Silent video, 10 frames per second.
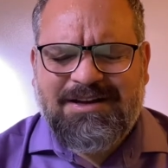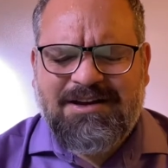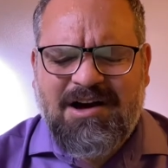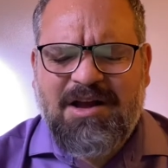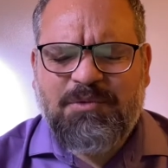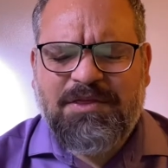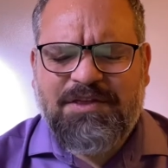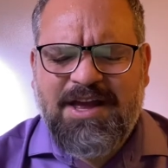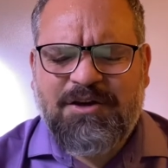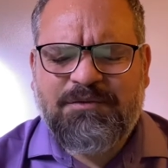God, we
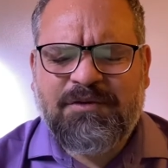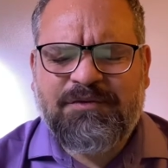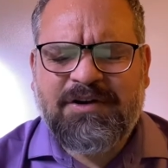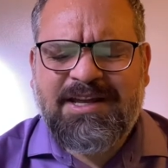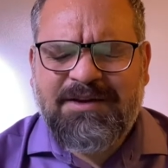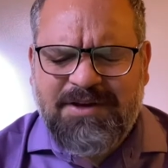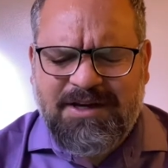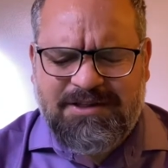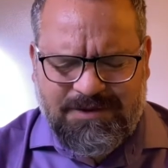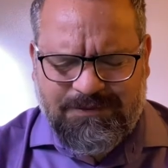thank you for forgiving
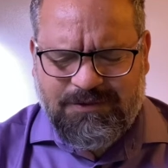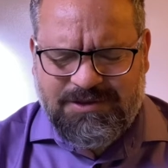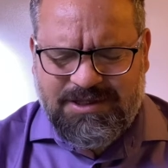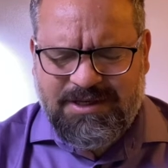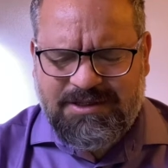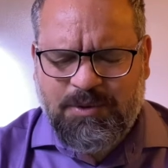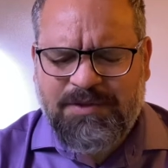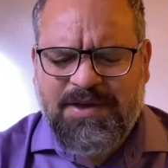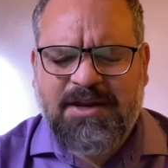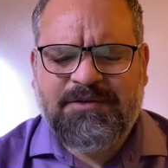us of those sins. We
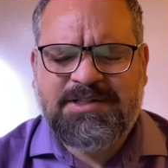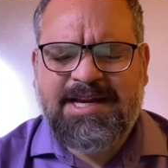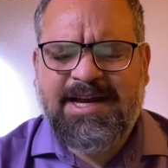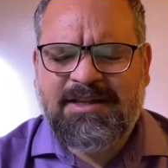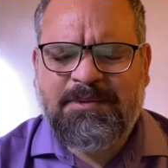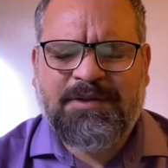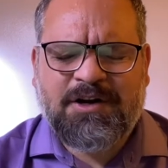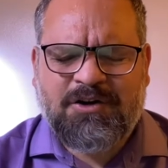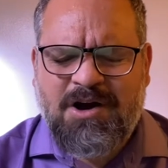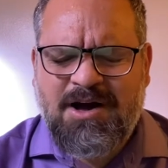thank you for taking them on the
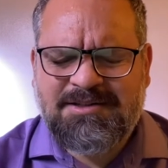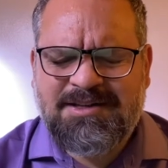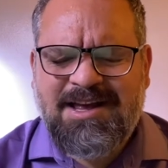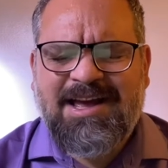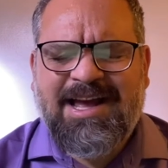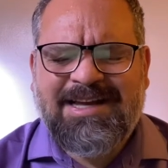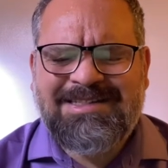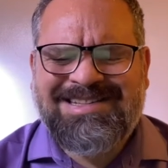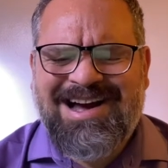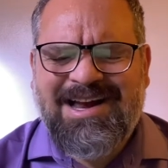cross
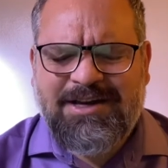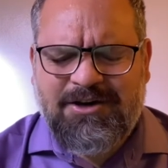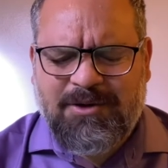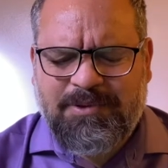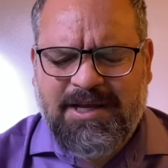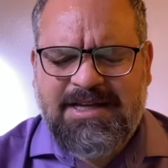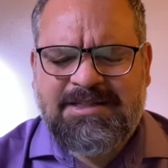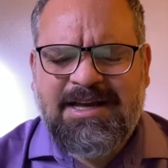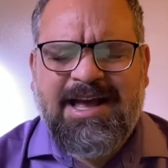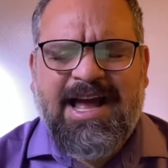and dying in our
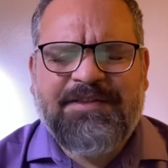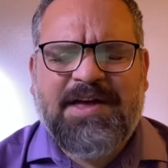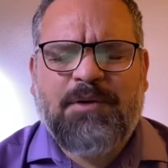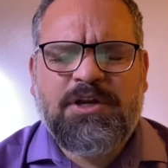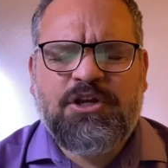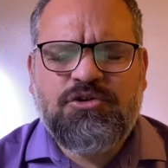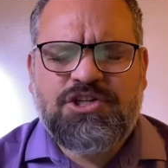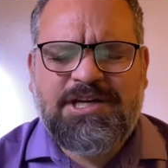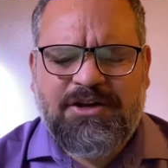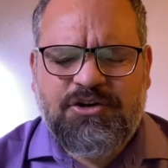place, and that when you
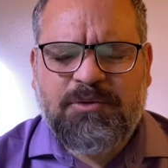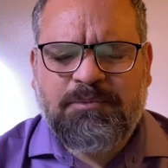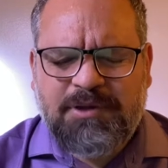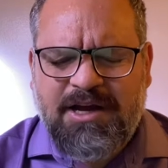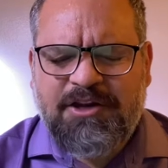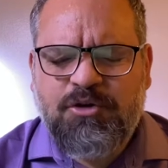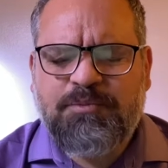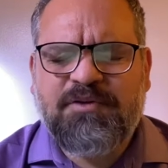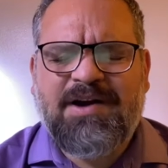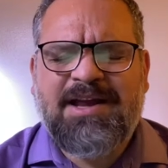shed your blood, you
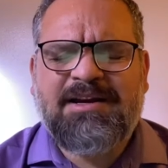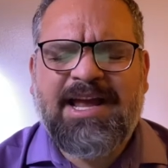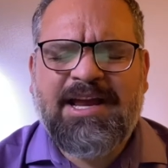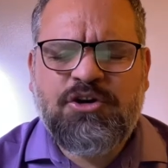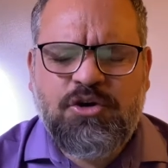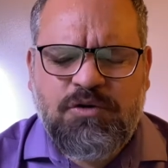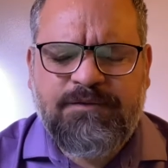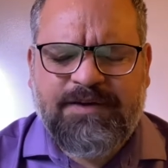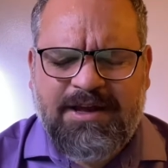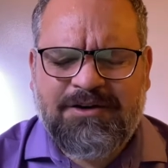provided a new
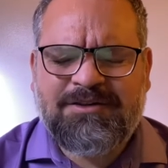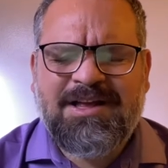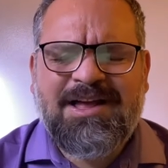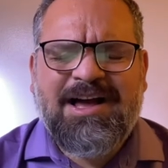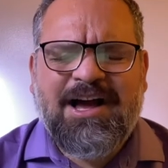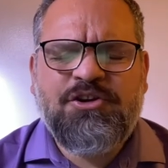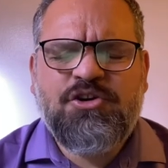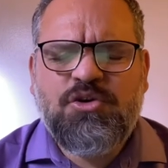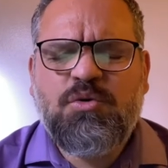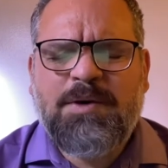veil, a
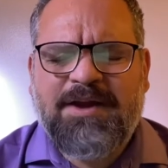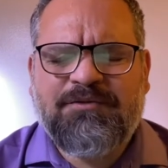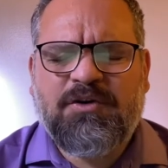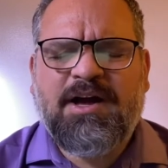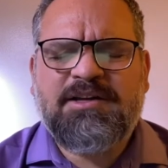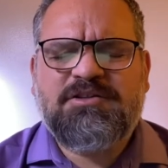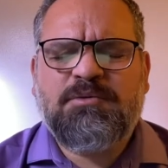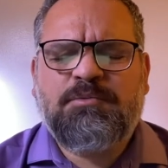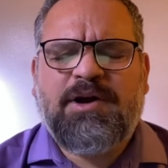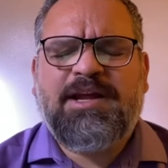new way for us to
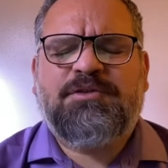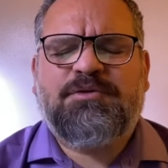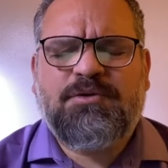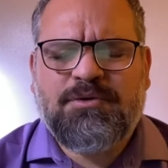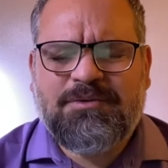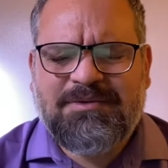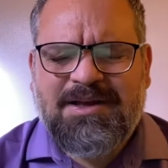break through